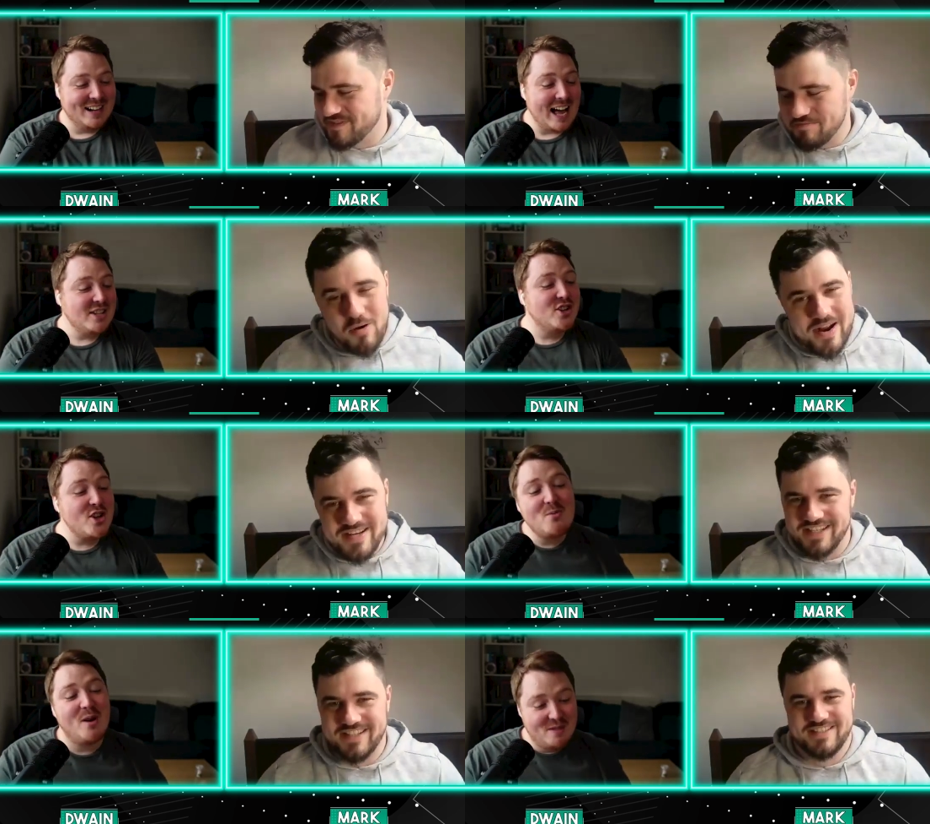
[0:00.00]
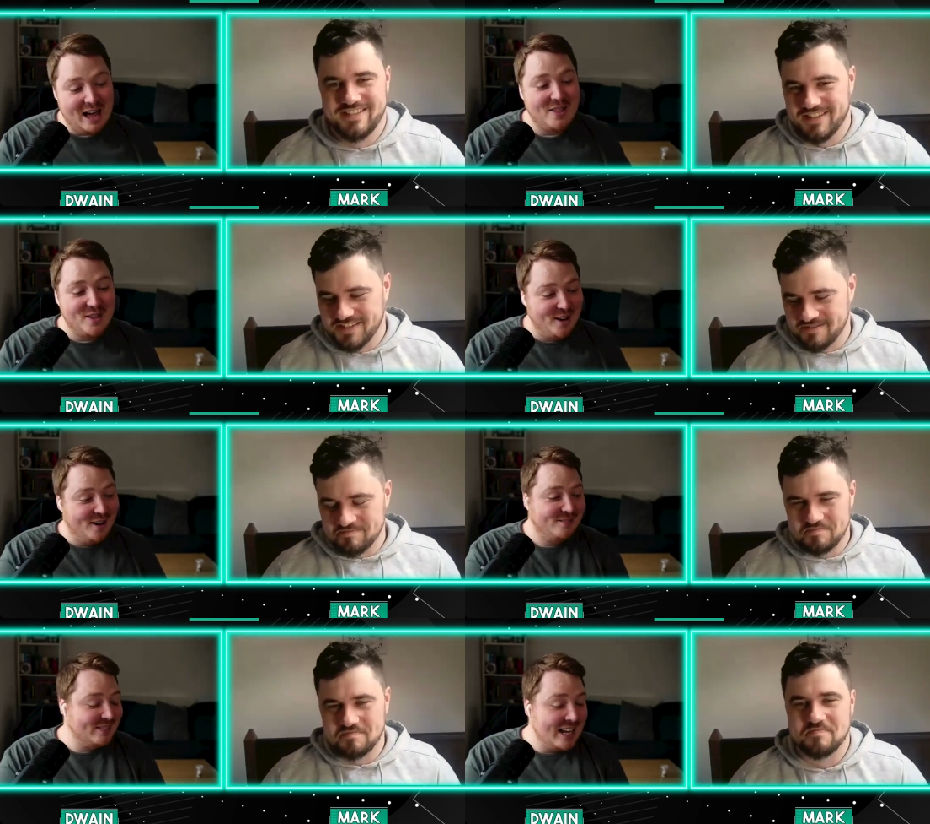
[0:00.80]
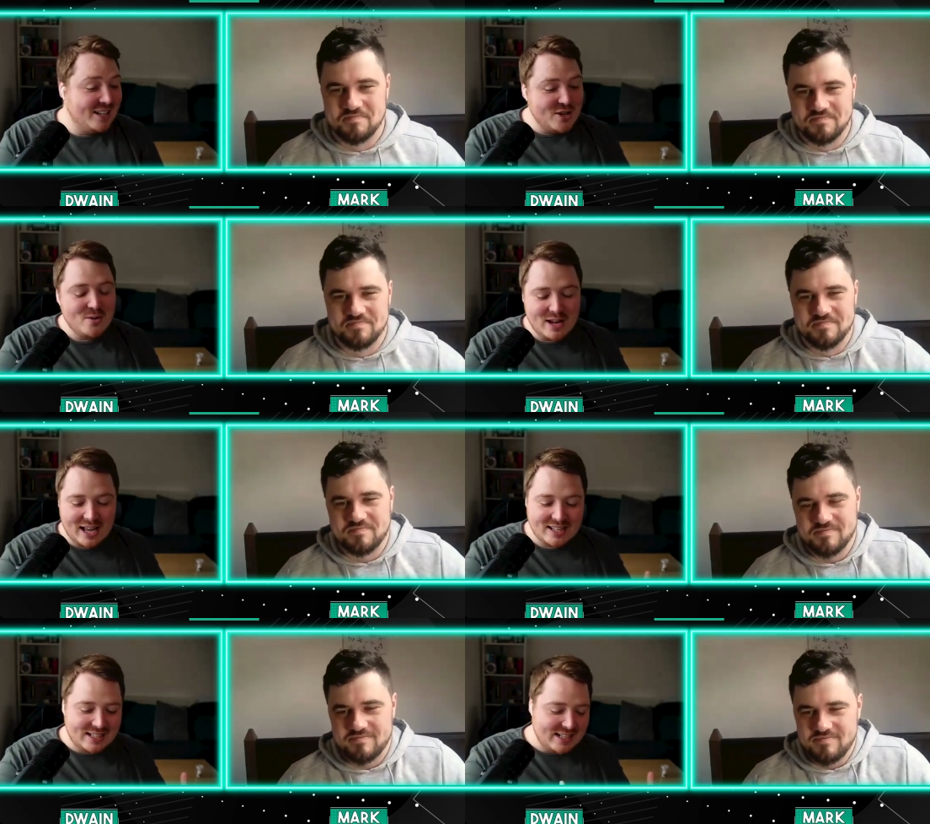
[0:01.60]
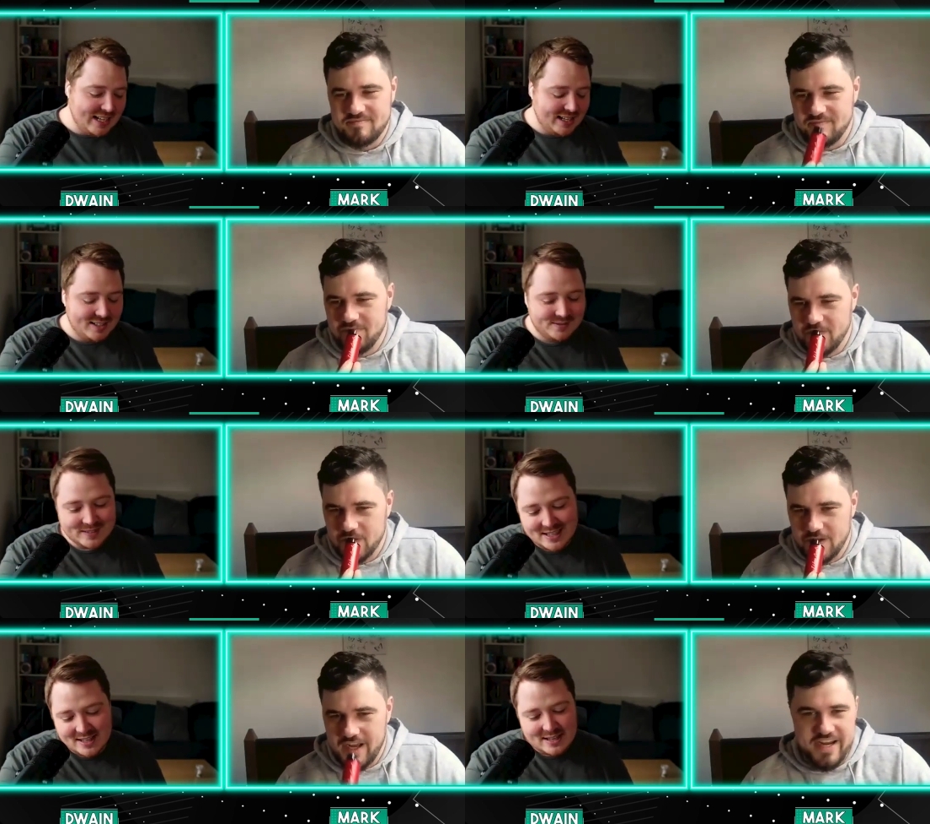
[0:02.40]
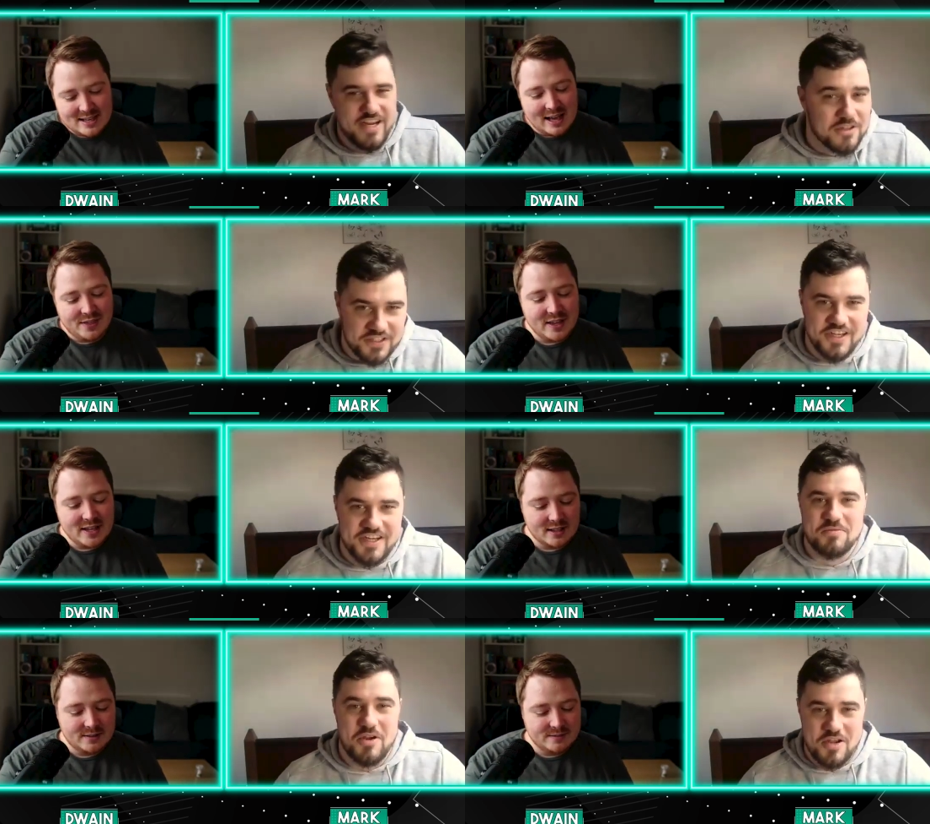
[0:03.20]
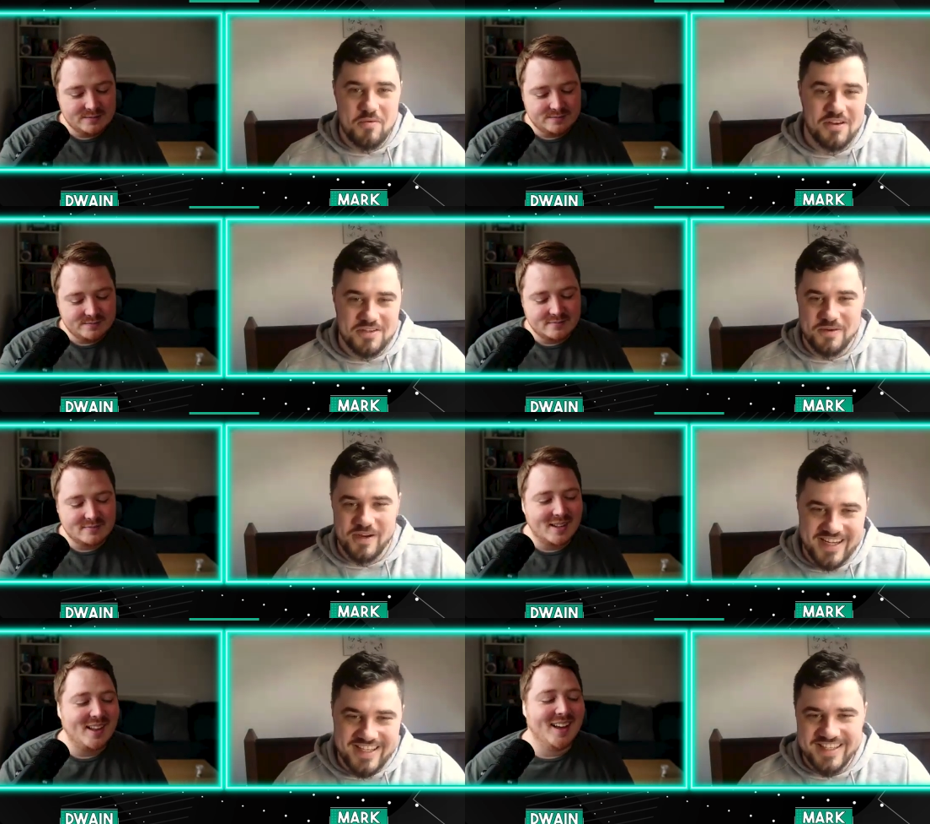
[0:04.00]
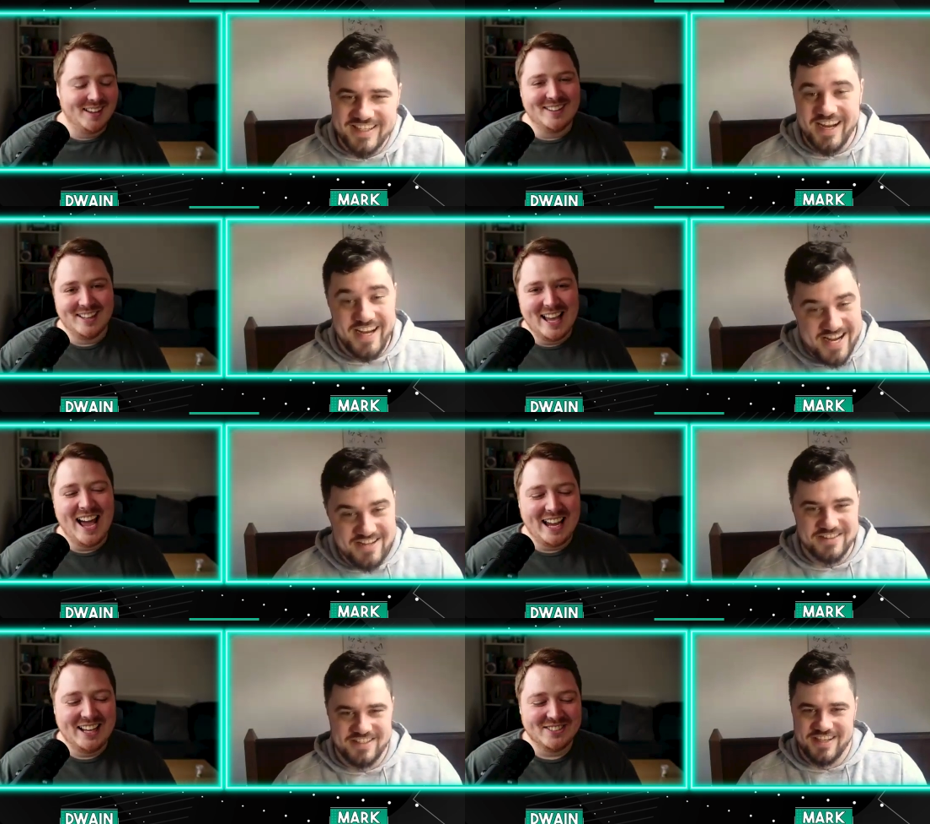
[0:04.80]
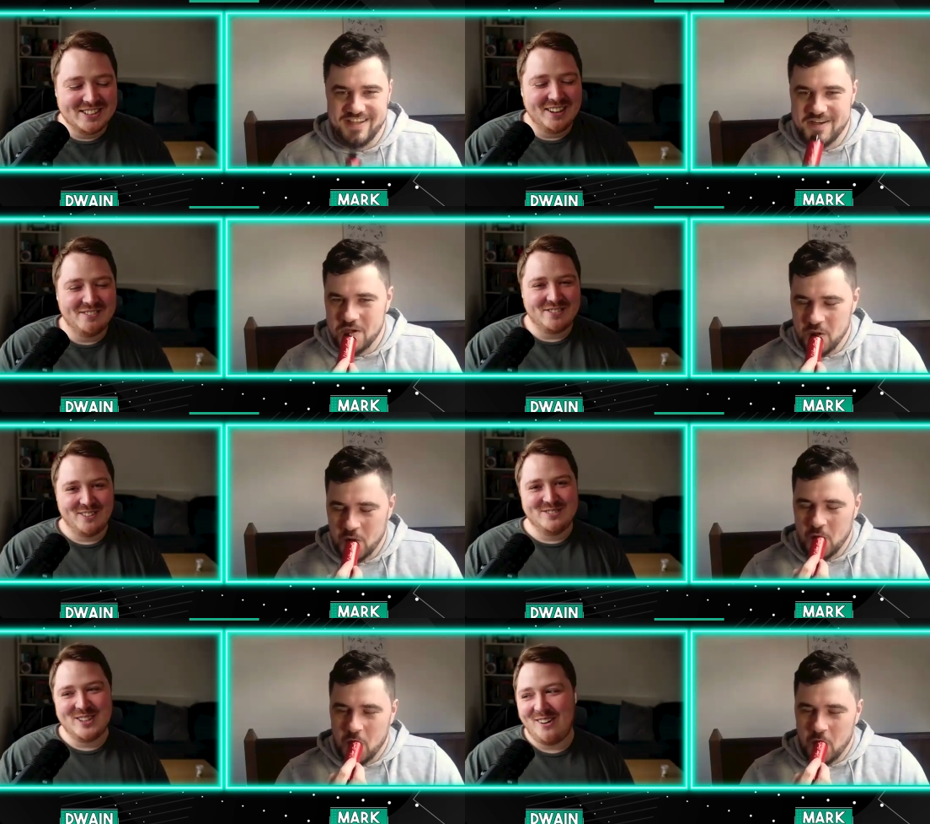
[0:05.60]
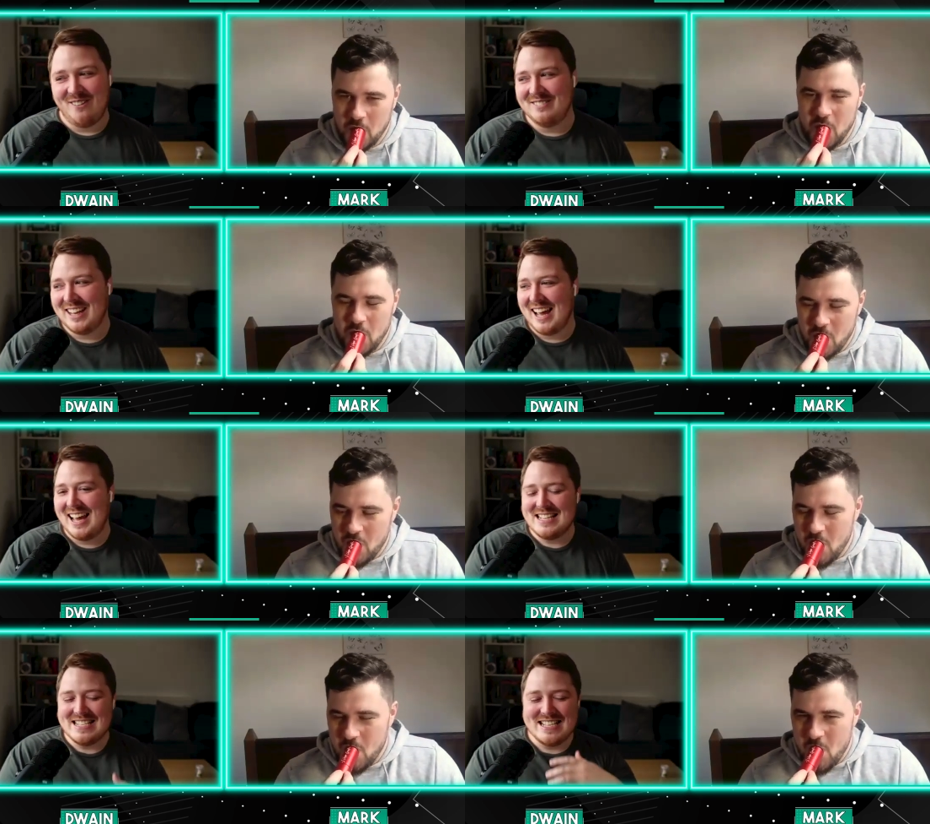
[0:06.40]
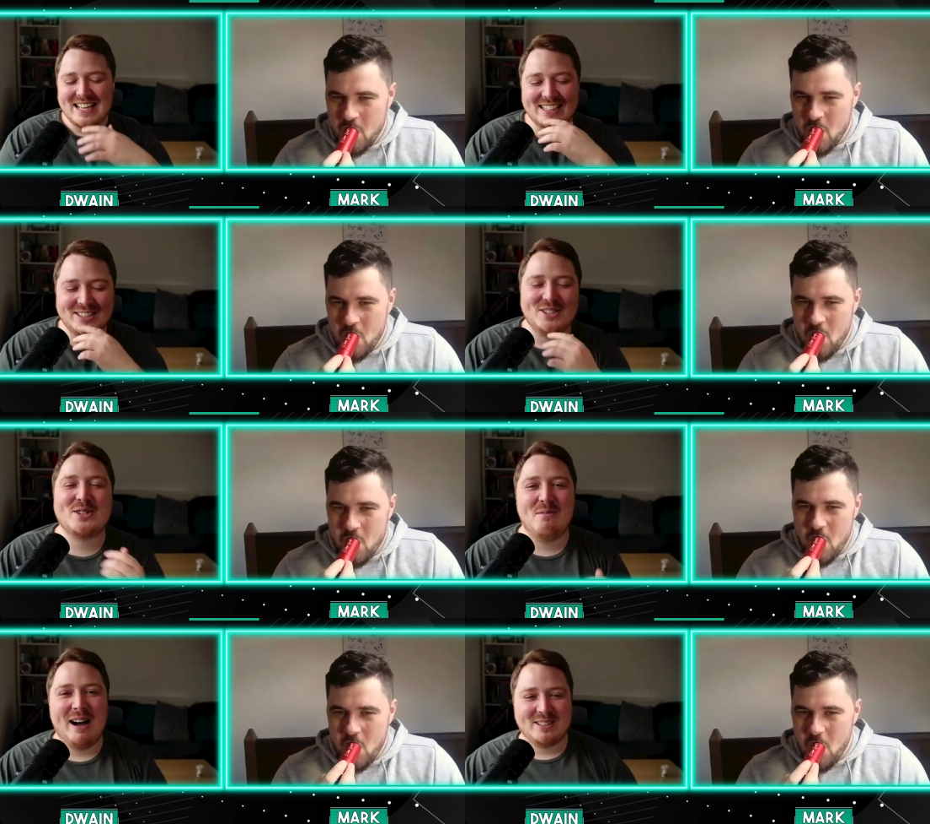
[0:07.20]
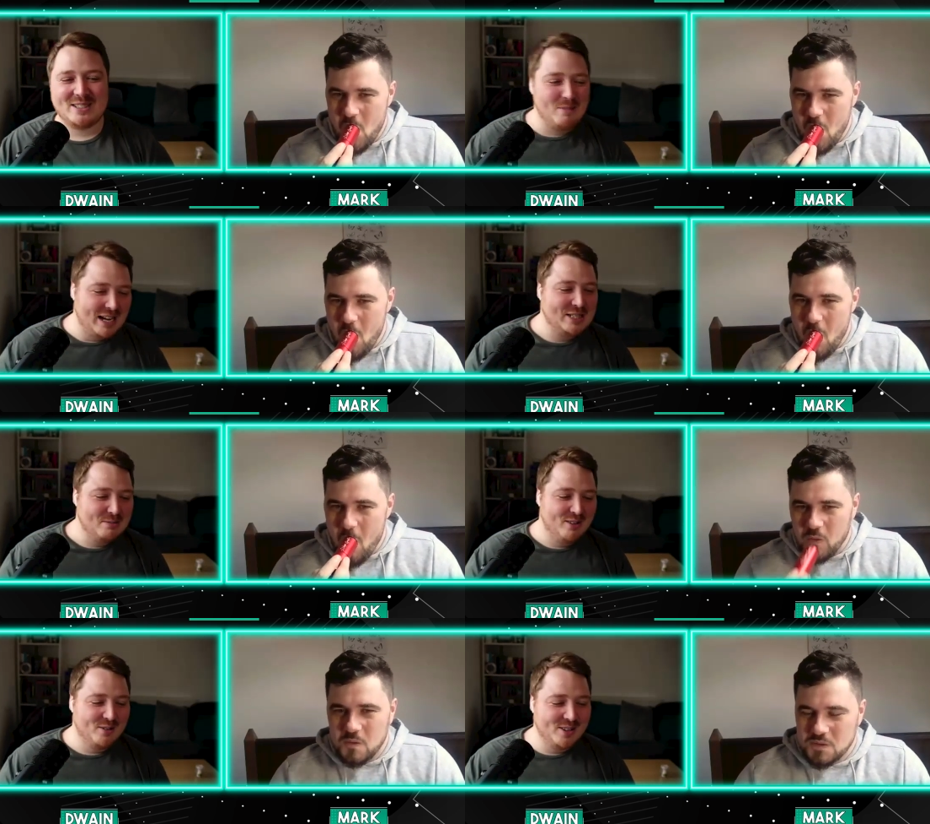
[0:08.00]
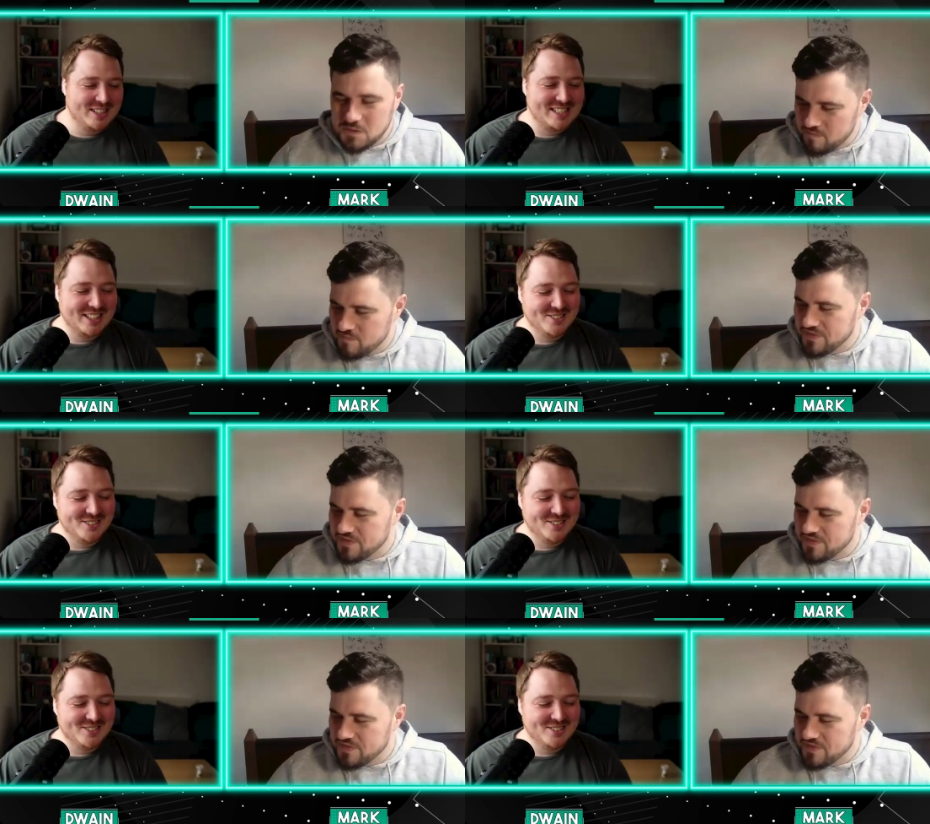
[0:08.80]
Speaker 1: I do Poetry. want that though. I do. I, and heel think...
Speaker 2: turn is what you want, Dwain. yeah, heel
Speaker 1: turn from Tom. Yeah. You just come out, smash him over with a steel